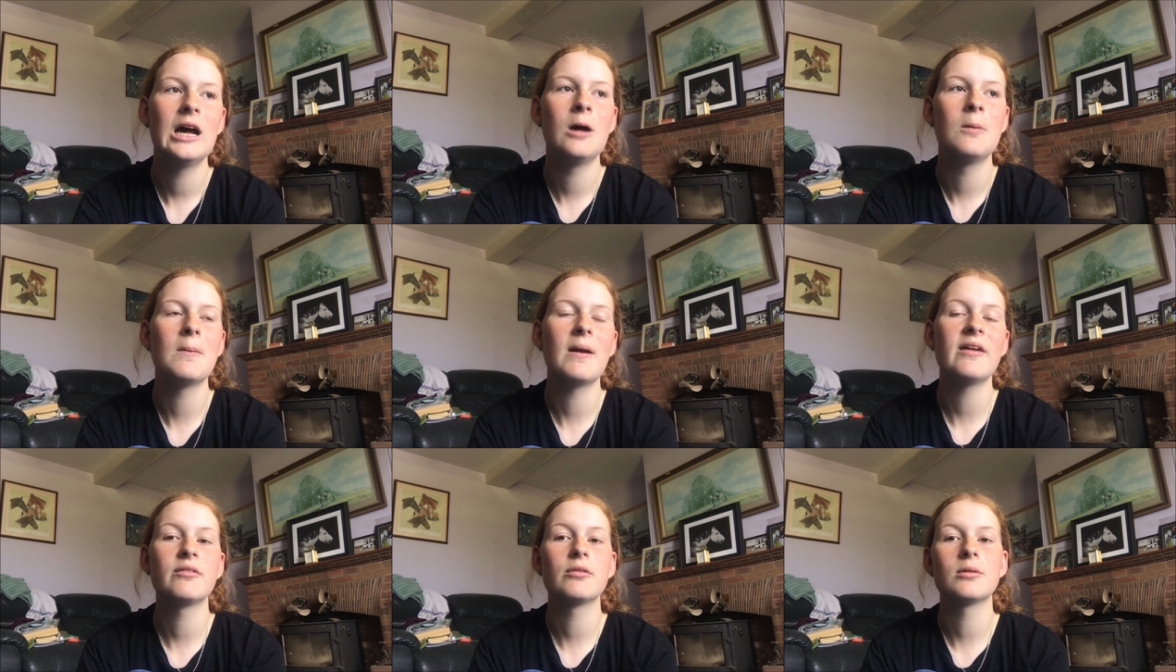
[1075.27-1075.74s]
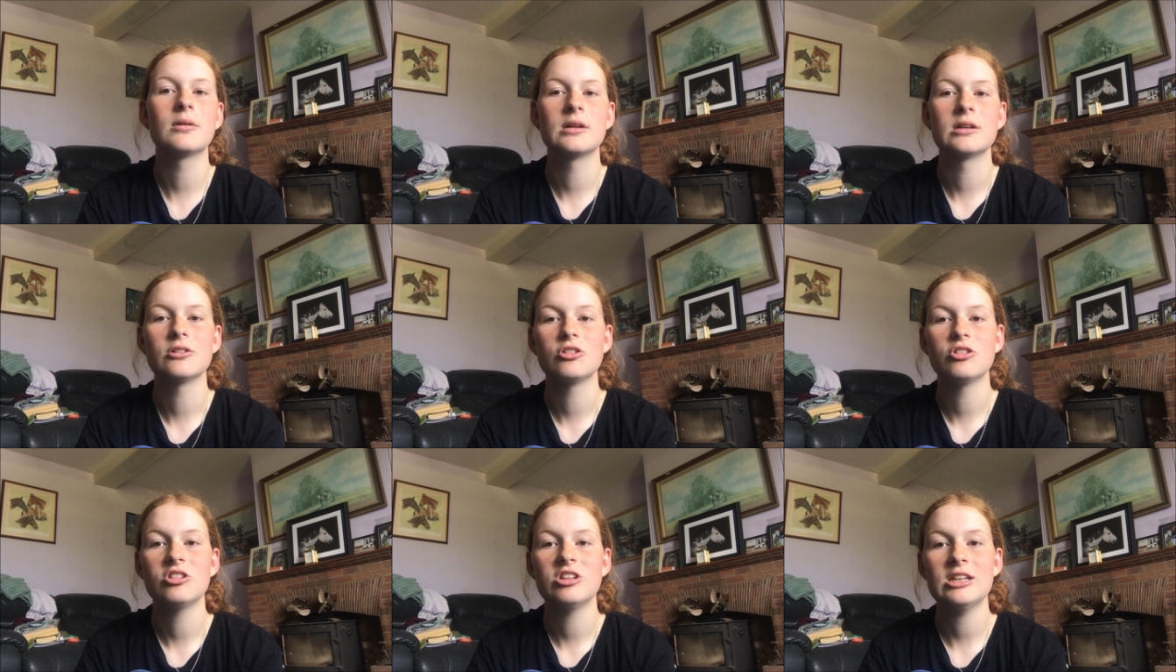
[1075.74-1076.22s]
um,
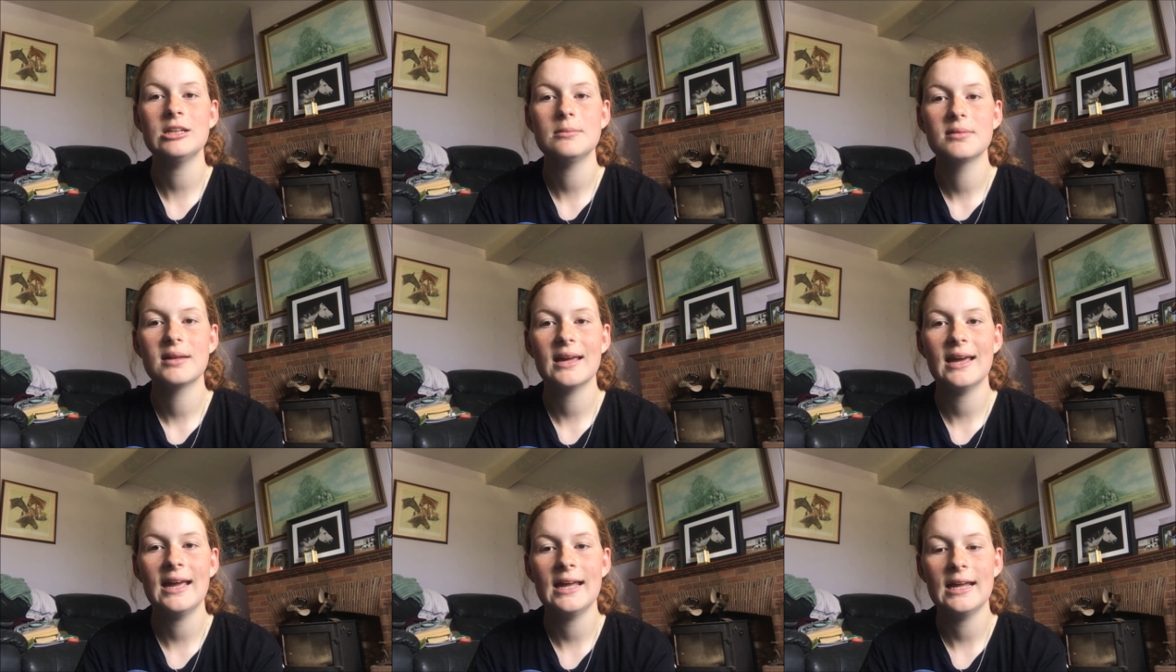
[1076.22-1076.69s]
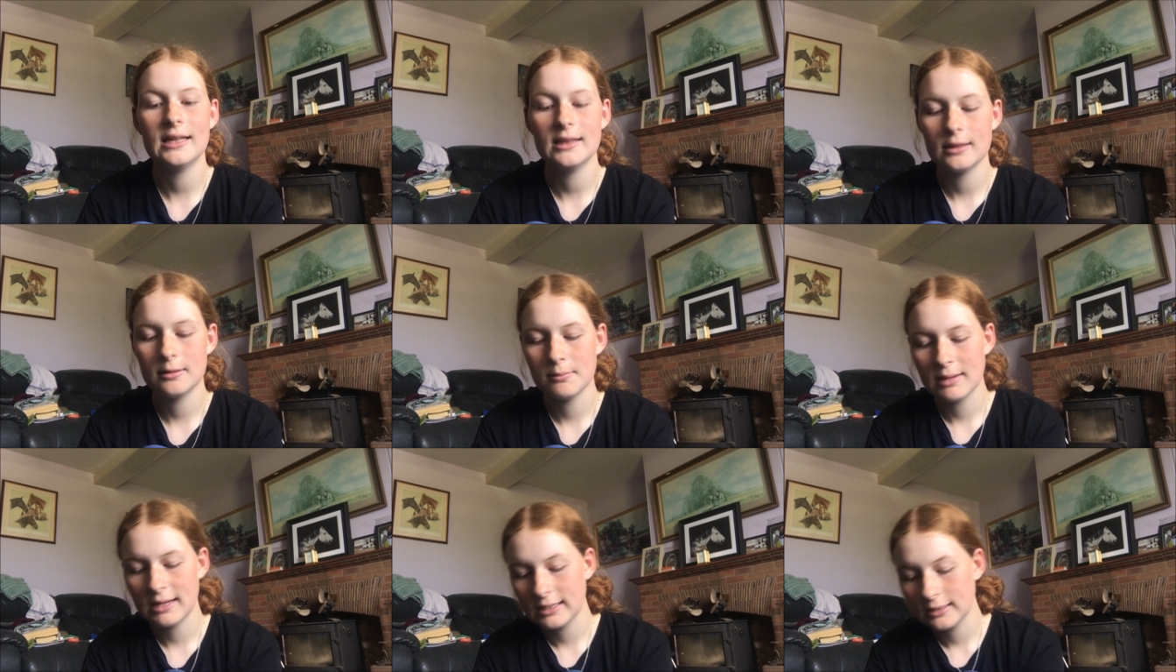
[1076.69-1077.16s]
everyone at
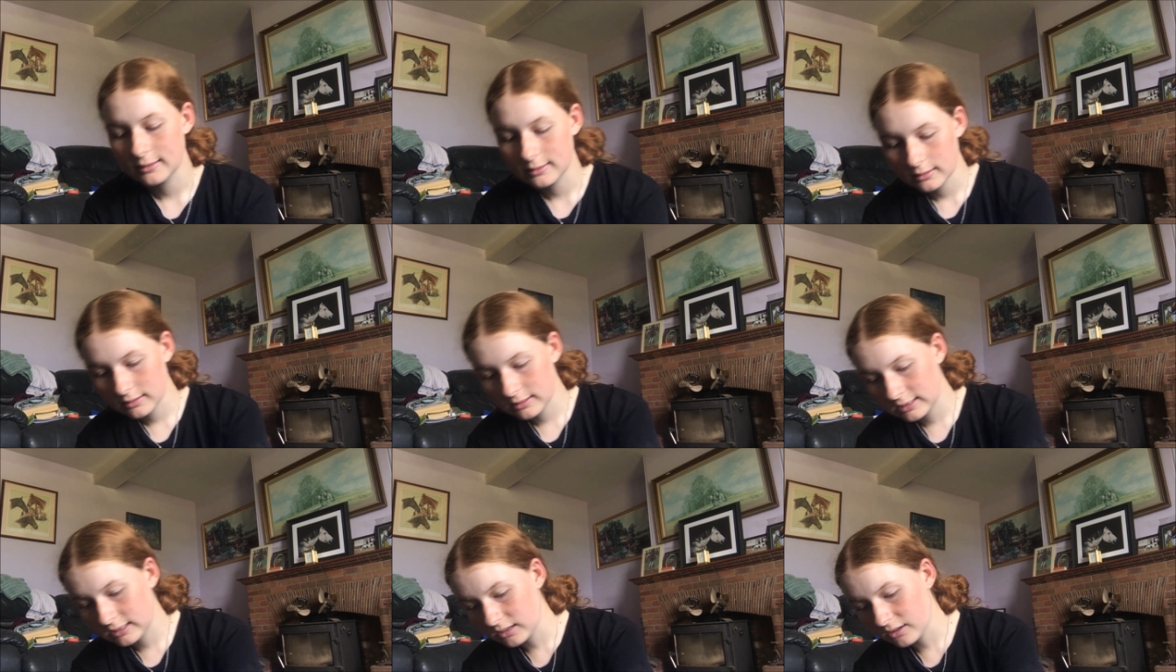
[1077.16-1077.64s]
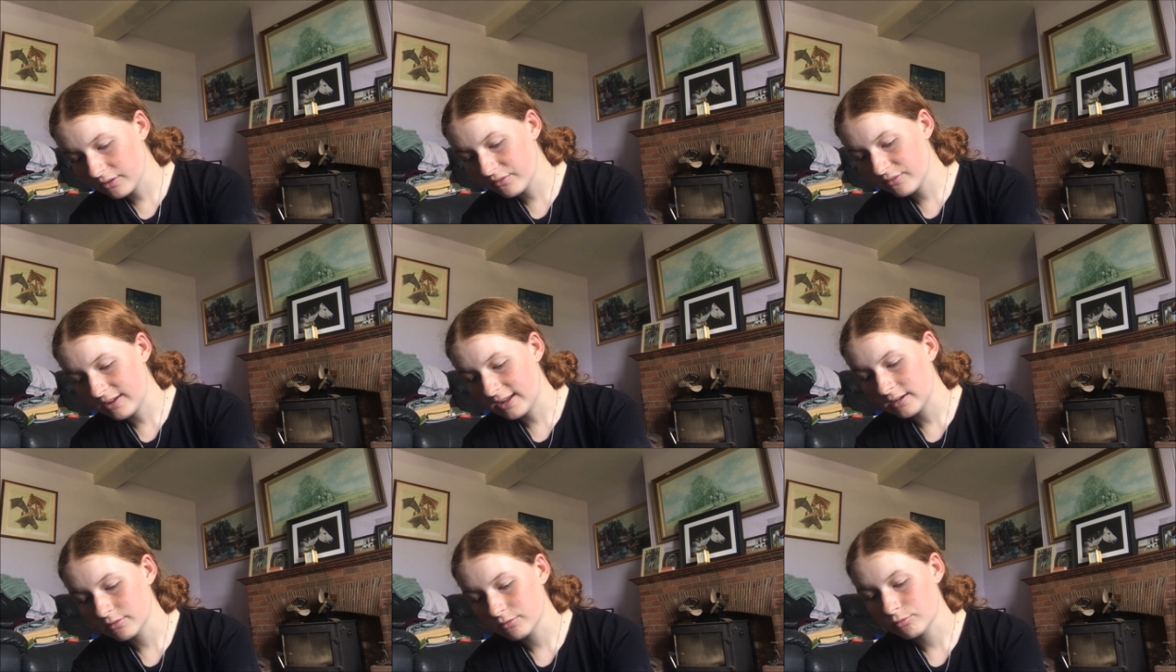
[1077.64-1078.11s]
Sheepgate that made the
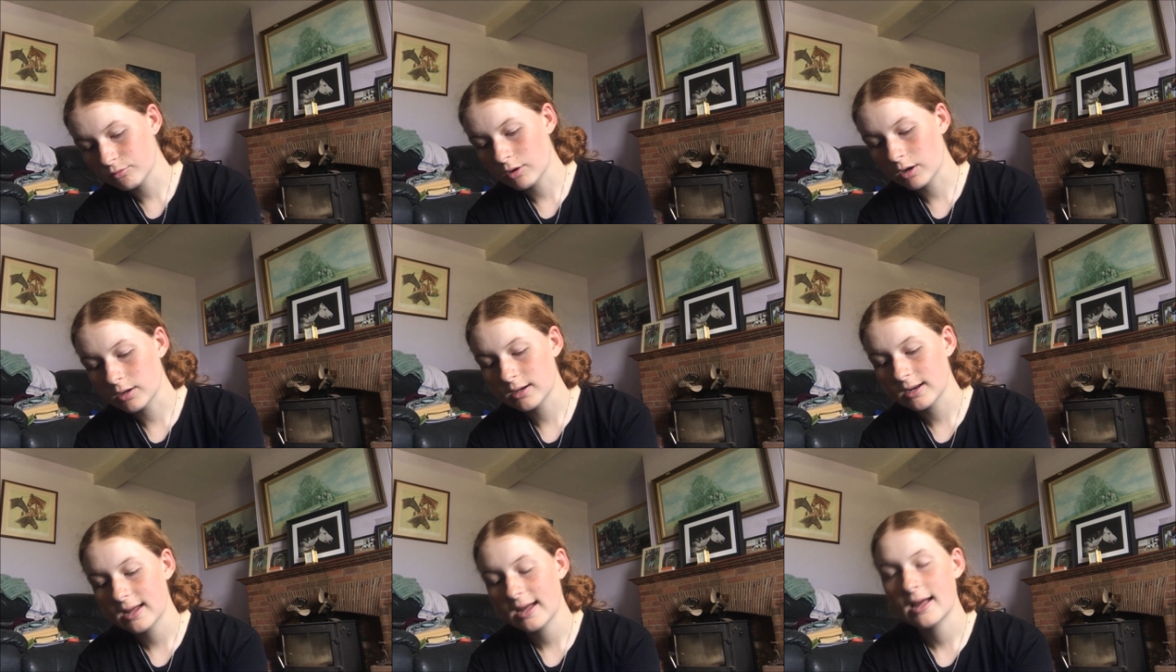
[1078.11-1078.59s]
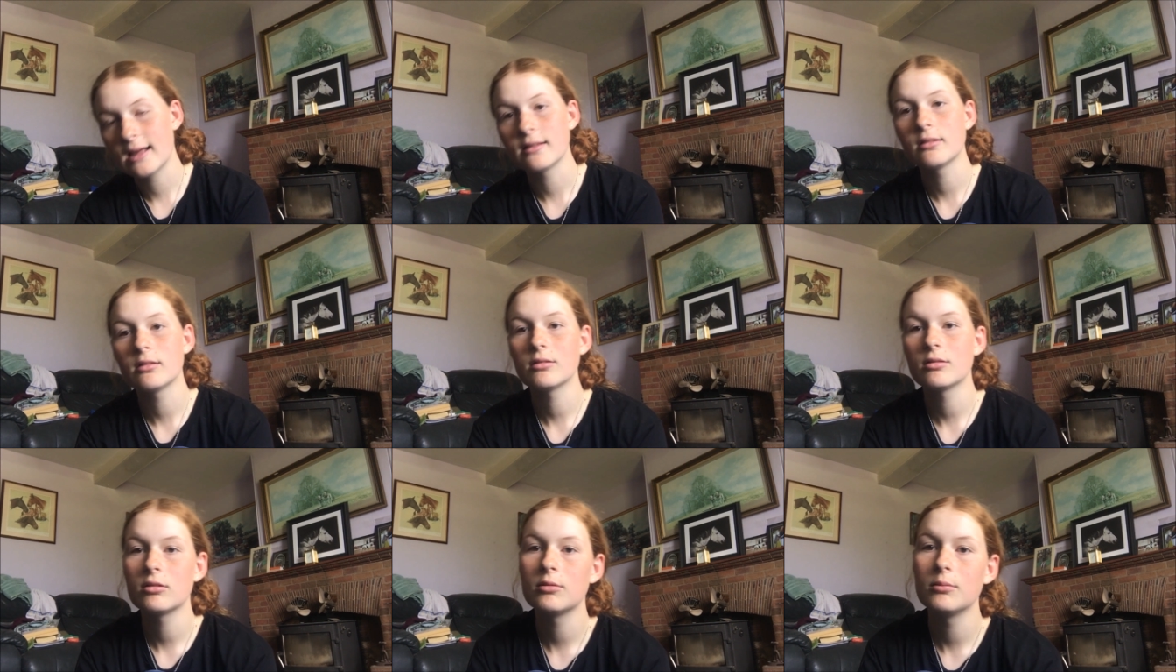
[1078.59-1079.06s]
event run
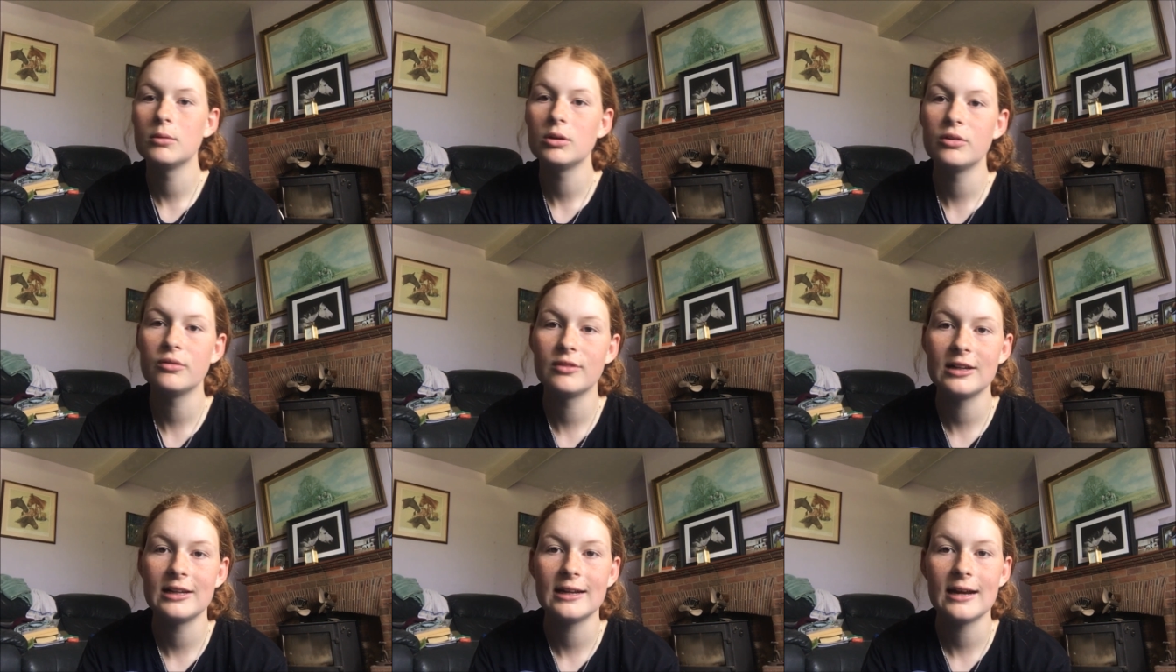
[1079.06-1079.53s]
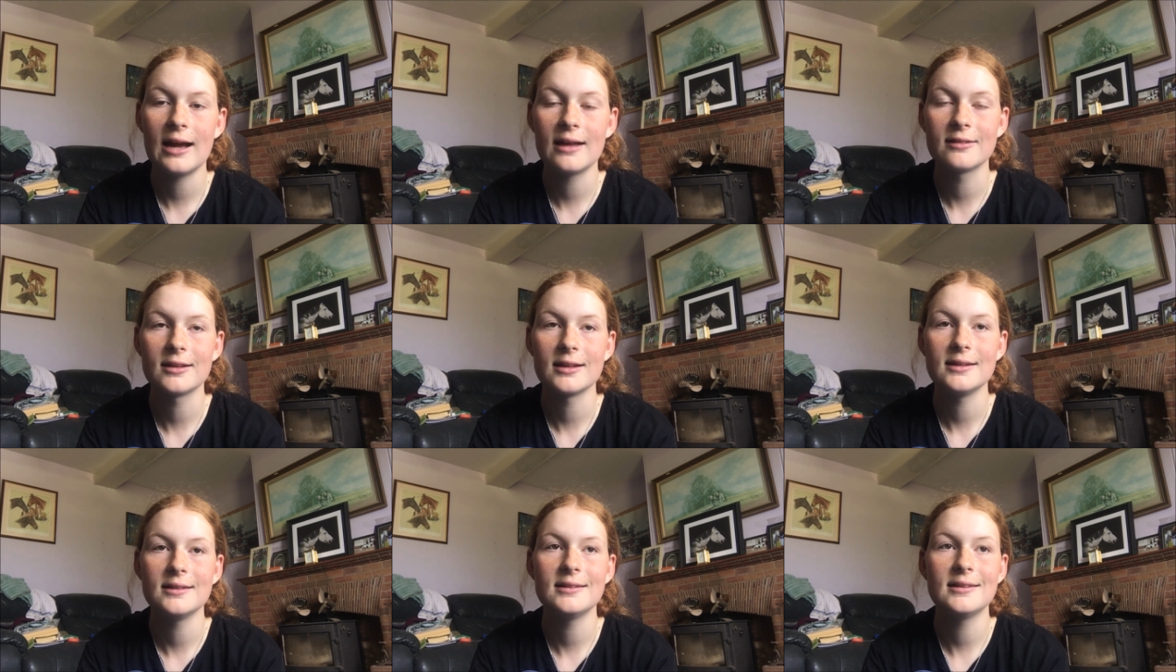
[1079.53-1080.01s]
as smoothly
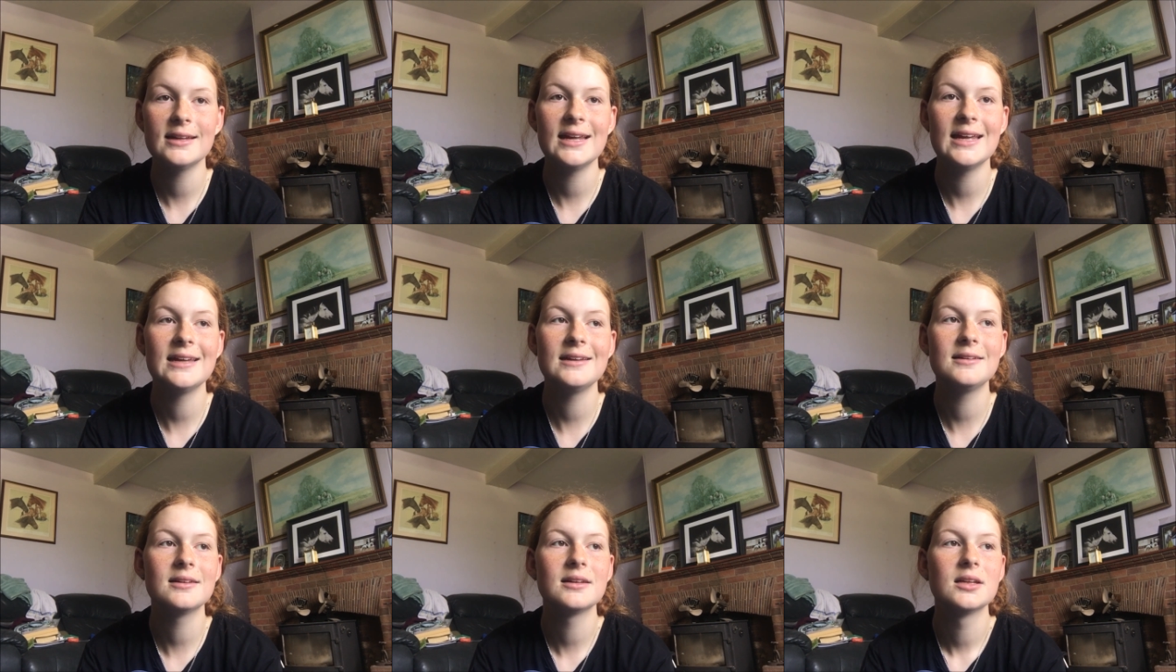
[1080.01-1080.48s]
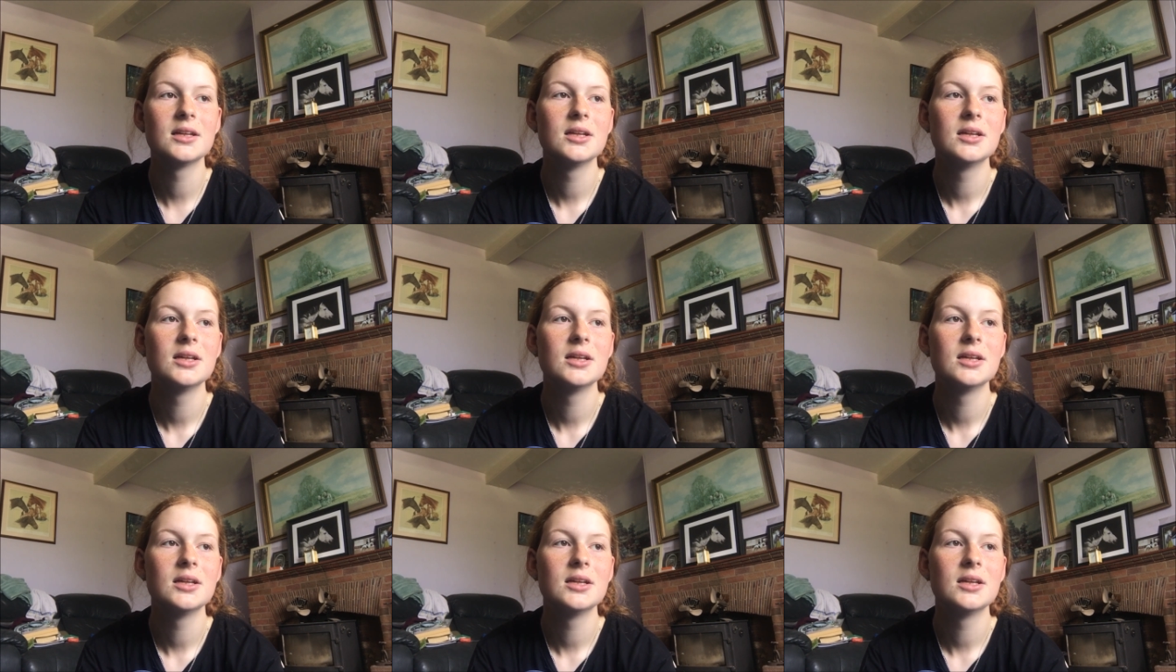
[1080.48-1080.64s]
as it did,